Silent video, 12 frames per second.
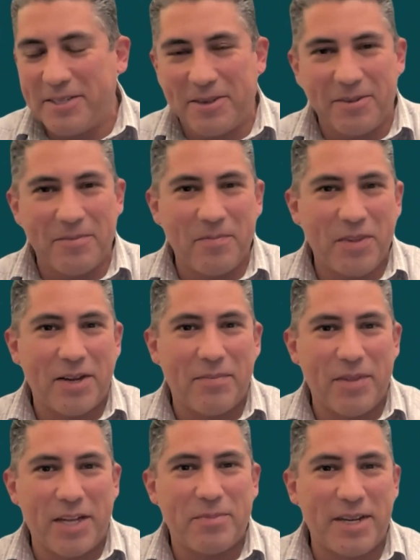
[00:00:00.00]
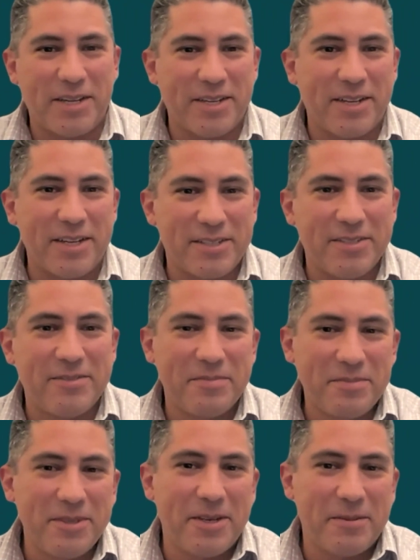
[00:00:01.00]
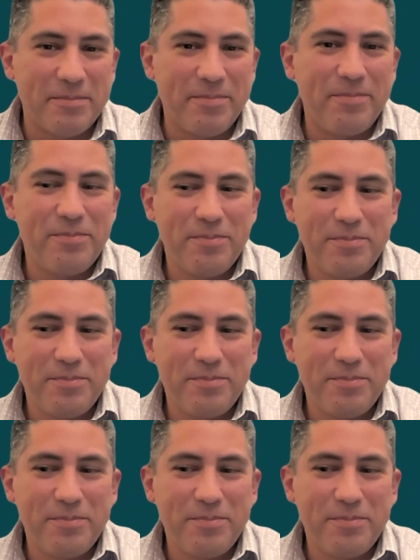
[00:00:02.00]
So that's my connection. Yeah.